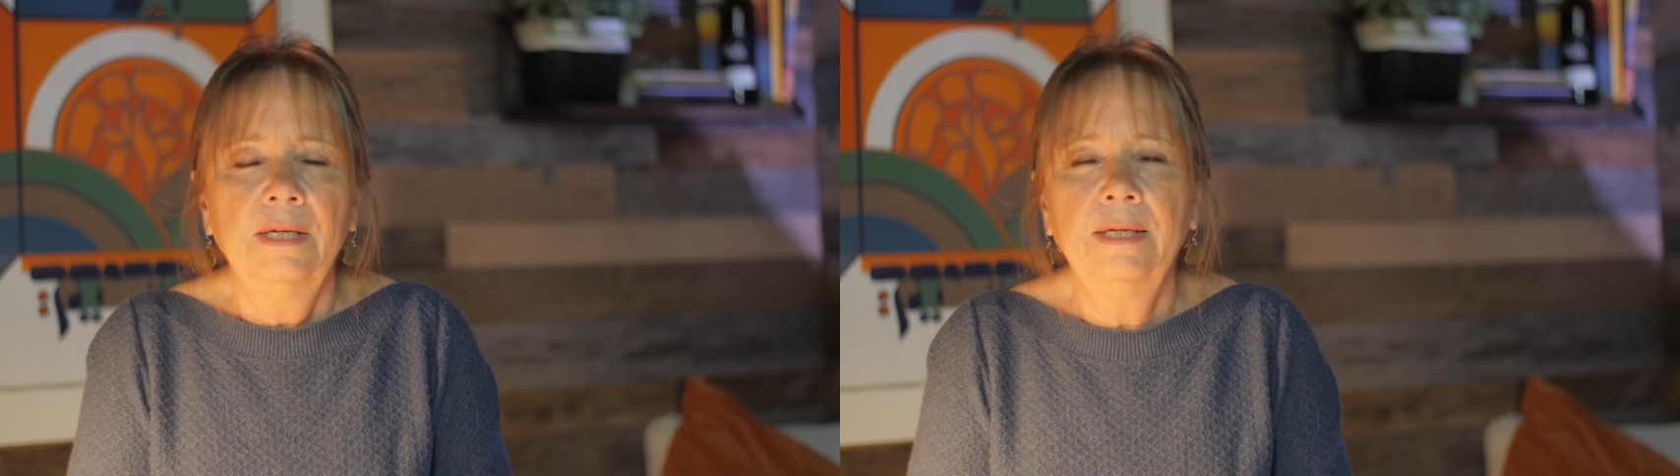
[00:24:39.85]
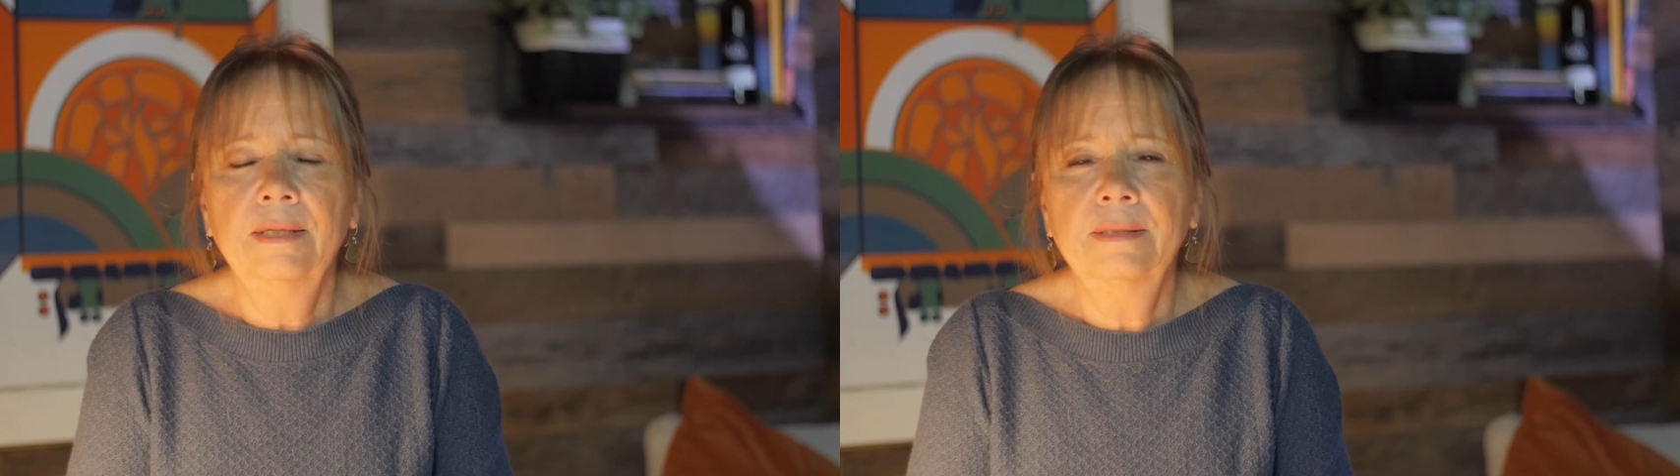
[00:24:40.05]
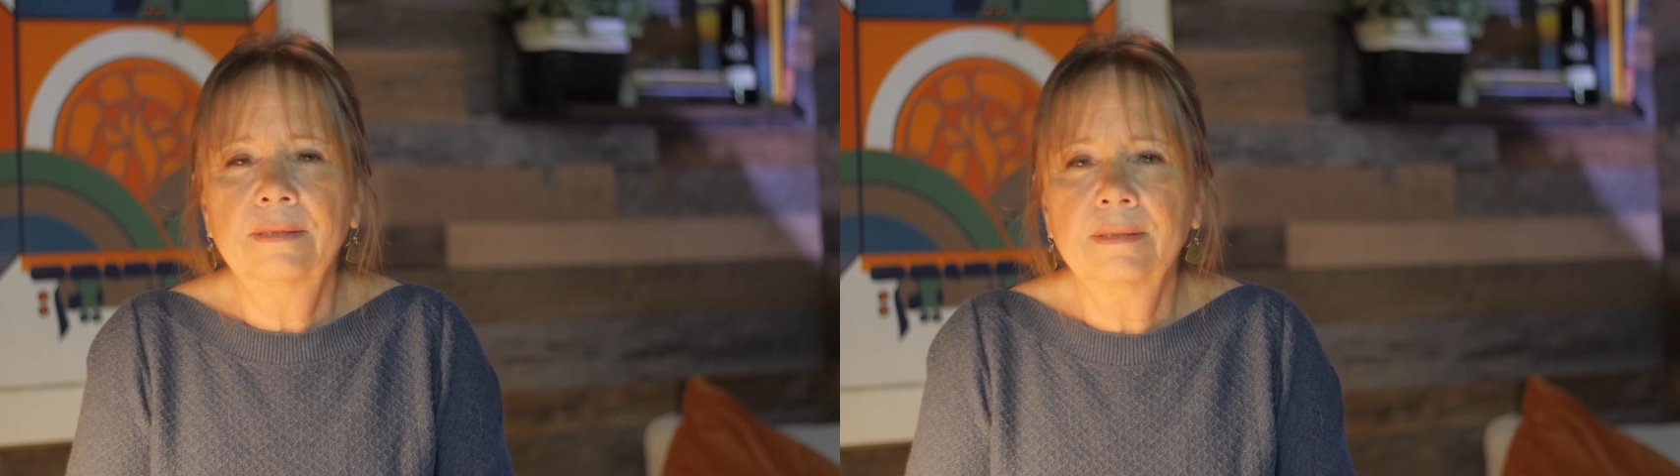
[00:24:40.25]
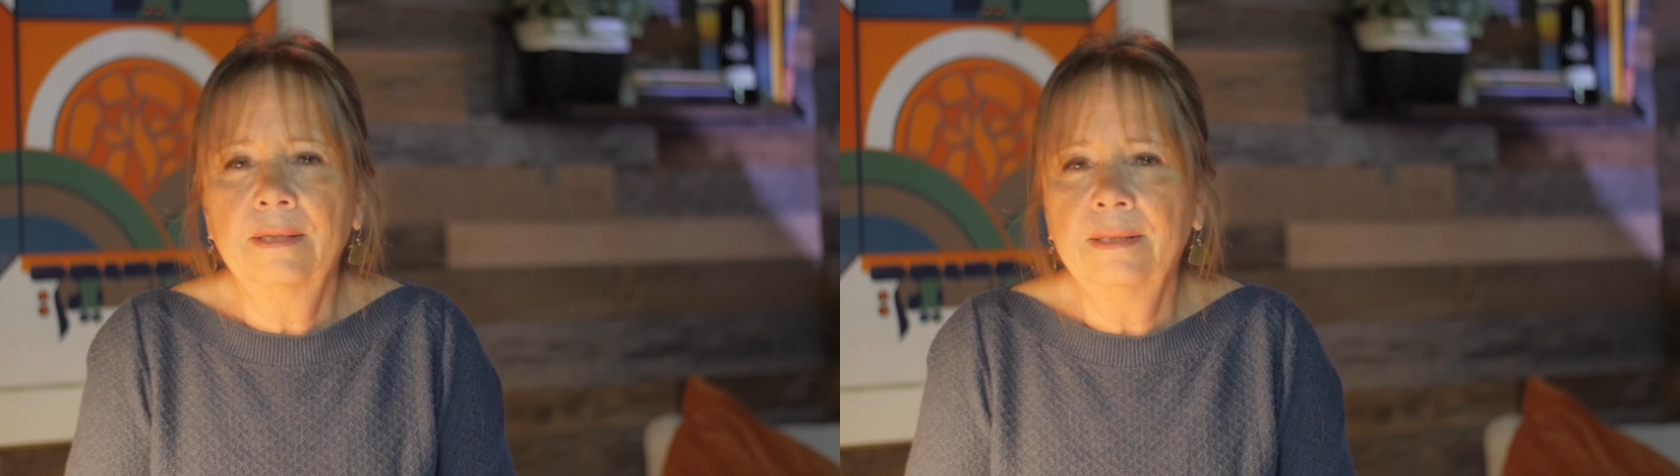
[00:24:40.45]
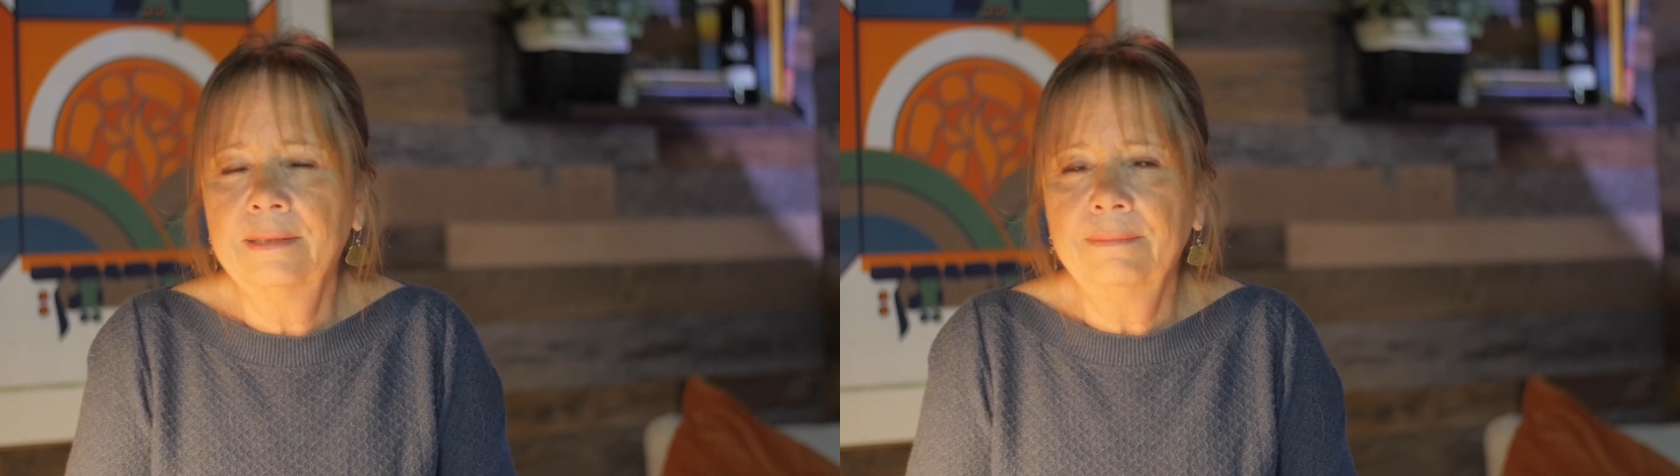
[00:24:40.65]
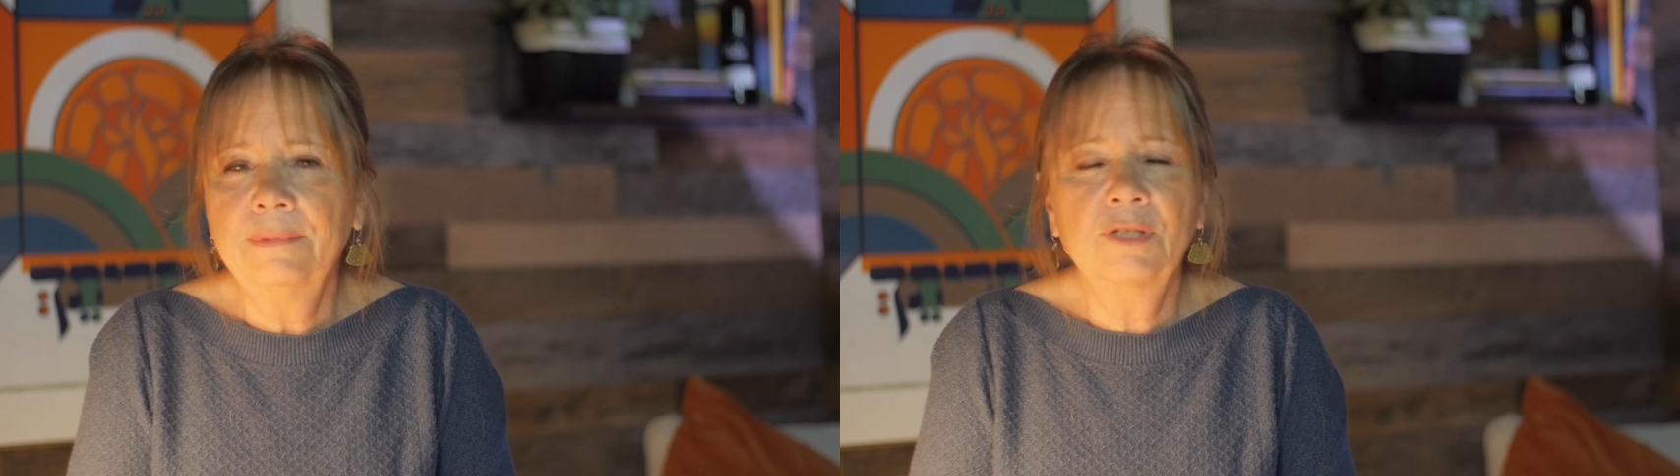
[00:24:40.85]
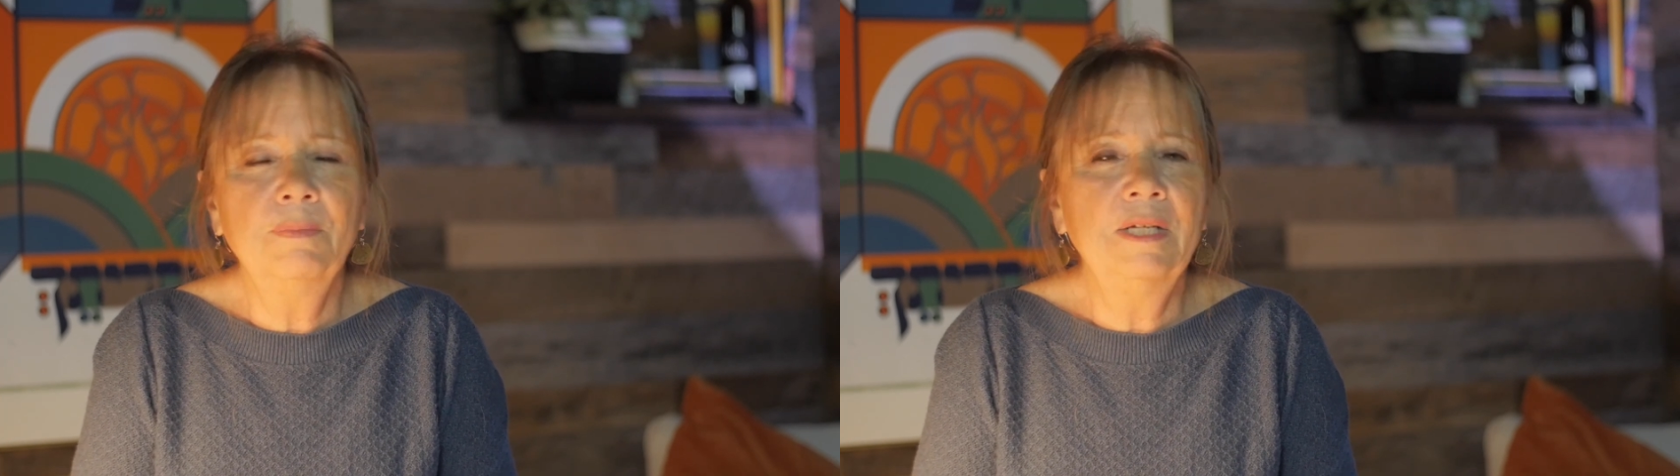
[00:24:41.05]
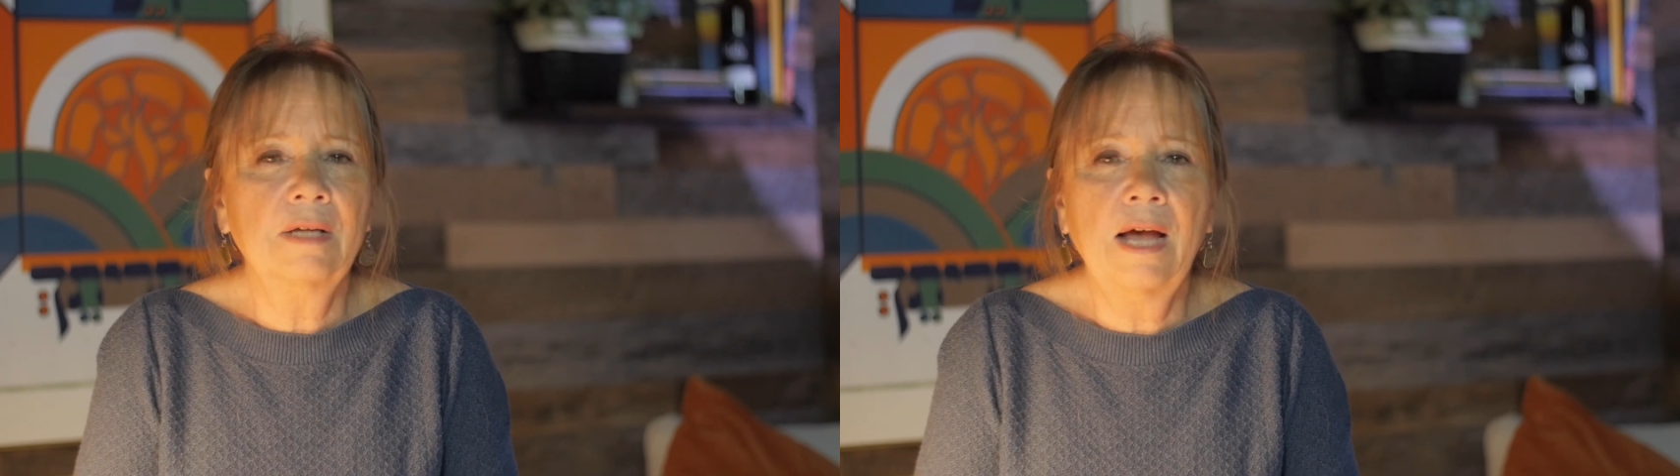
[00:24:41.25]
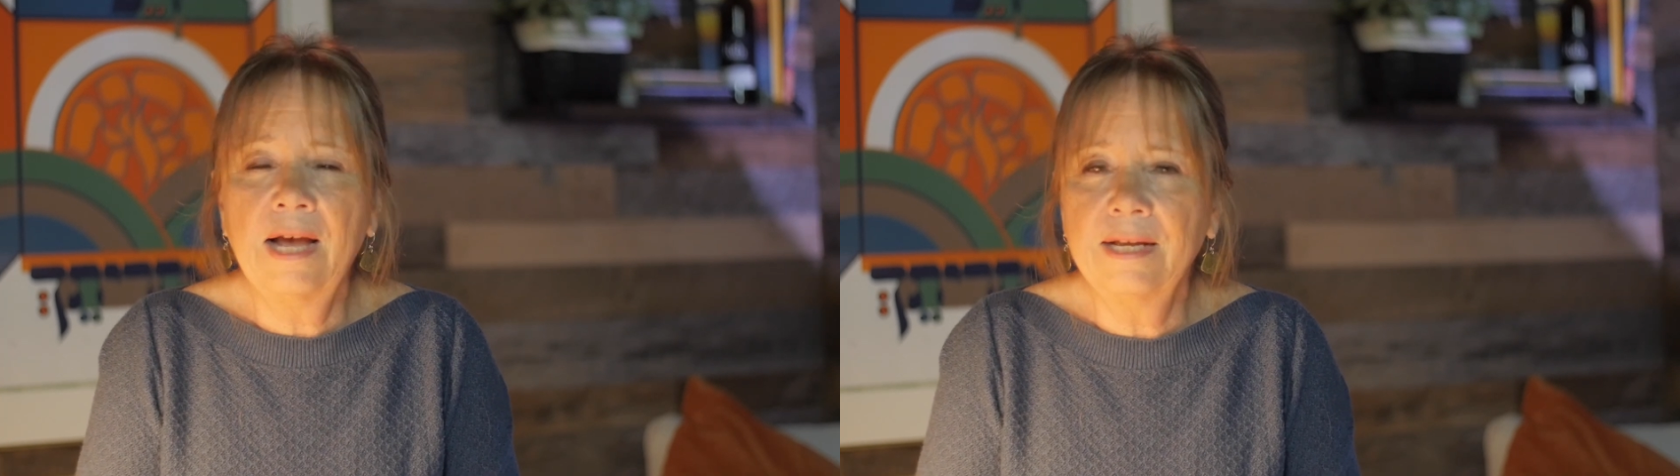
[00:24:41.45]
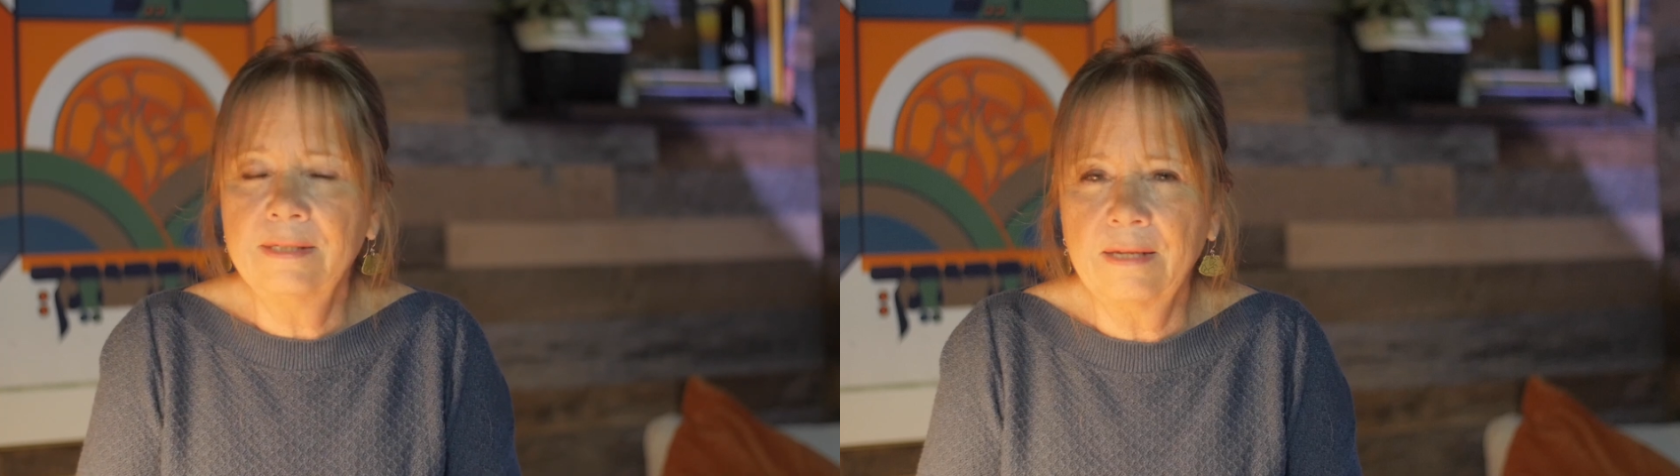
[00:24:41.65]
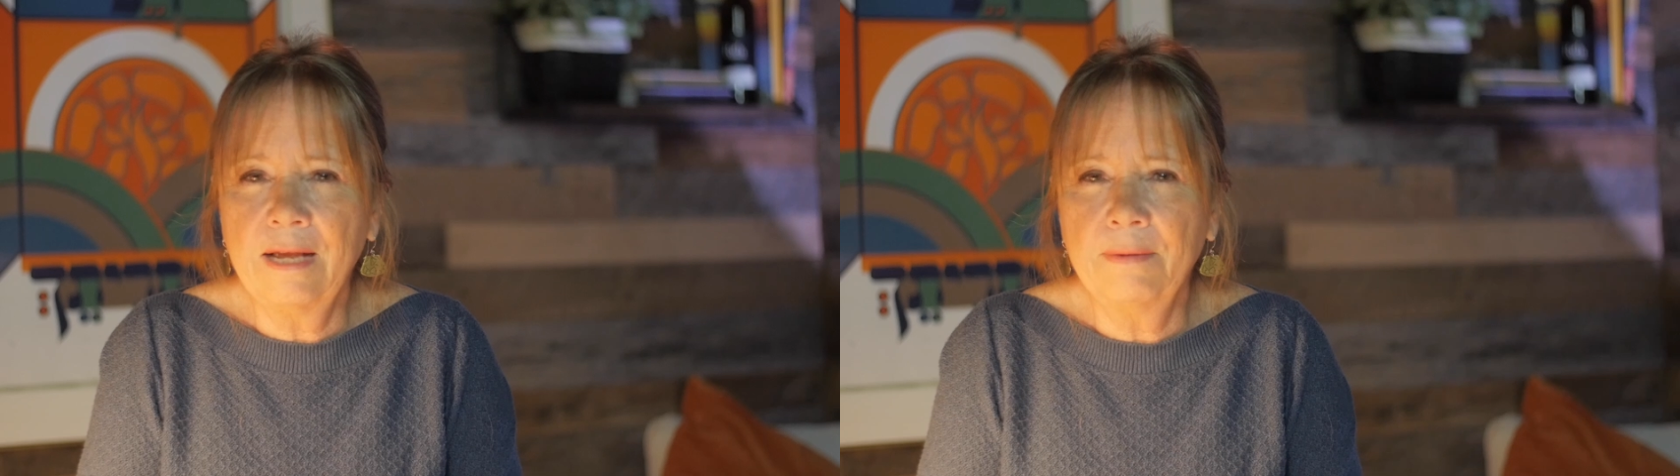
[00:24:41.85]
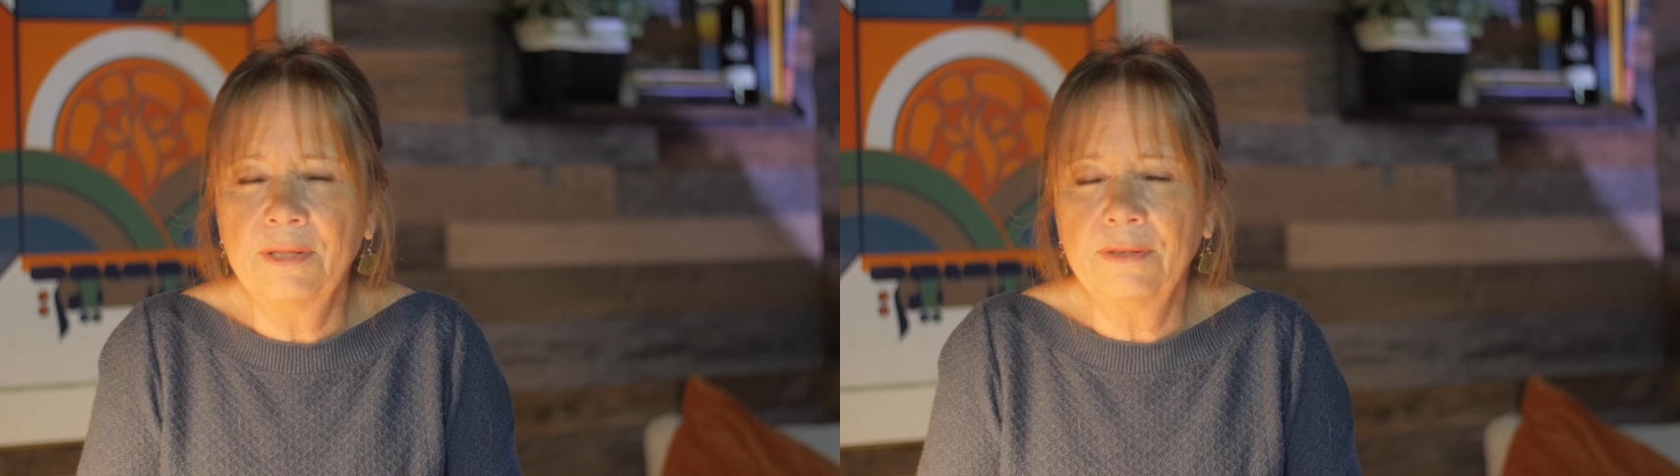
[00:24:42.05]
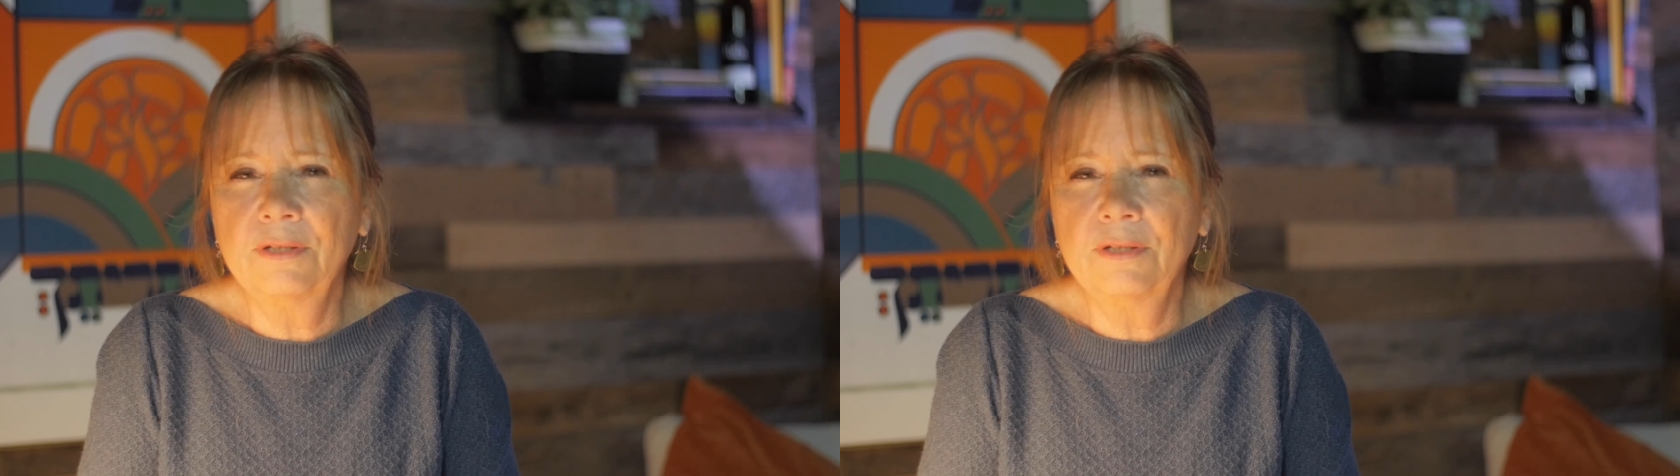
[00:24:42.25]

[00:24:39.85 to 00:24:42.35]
It's just means a high Sabbath.